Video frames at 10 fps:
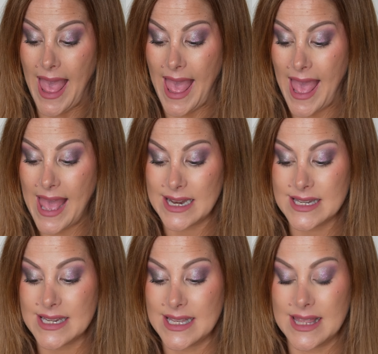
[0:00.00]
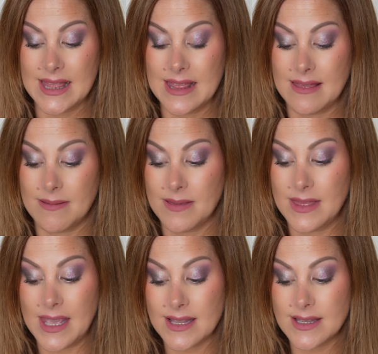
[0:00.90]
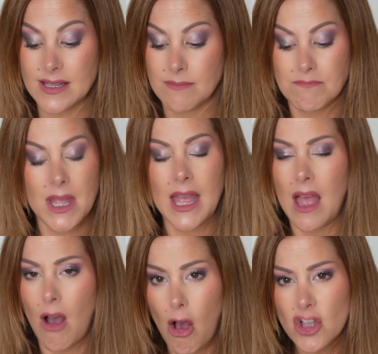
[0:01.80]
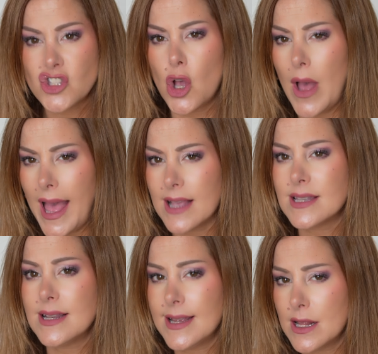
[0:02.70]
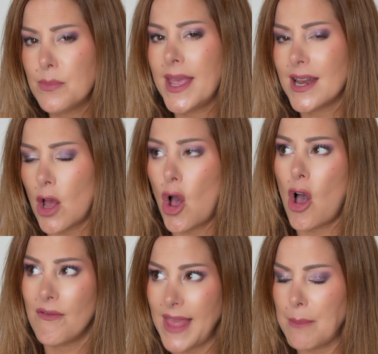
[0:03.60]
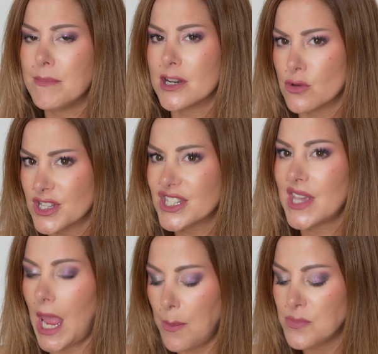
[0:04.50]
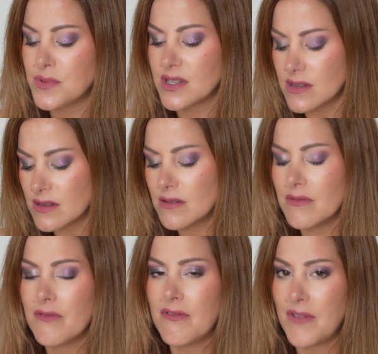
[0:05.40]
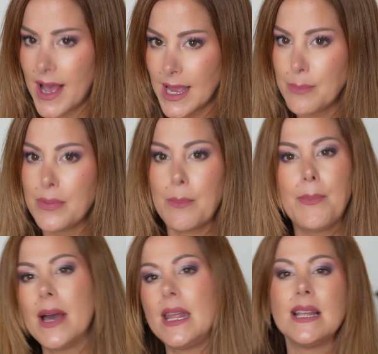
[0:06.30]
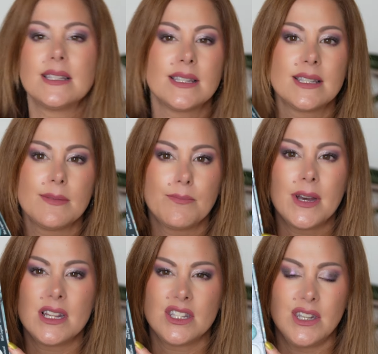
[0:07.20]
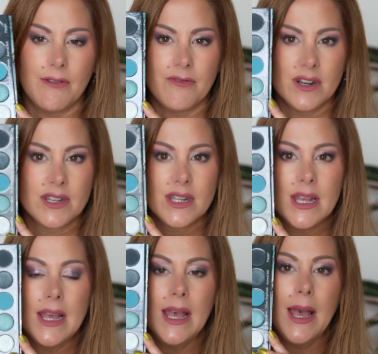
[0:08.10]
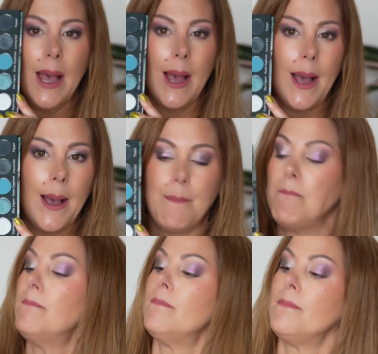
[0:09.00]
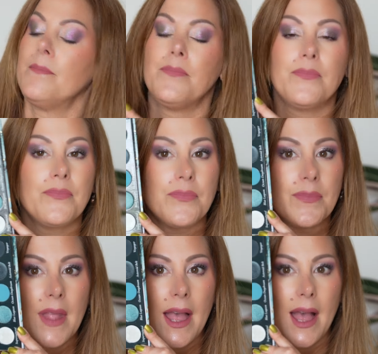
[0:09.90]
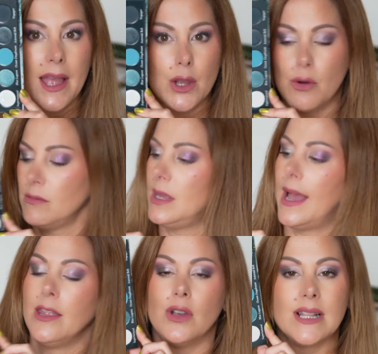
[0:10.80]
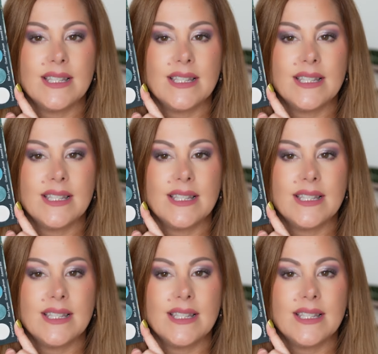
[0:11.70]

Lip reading: and this also has a little bit of that Mineralscapes vibe, but it's different. I hope, yeah, you can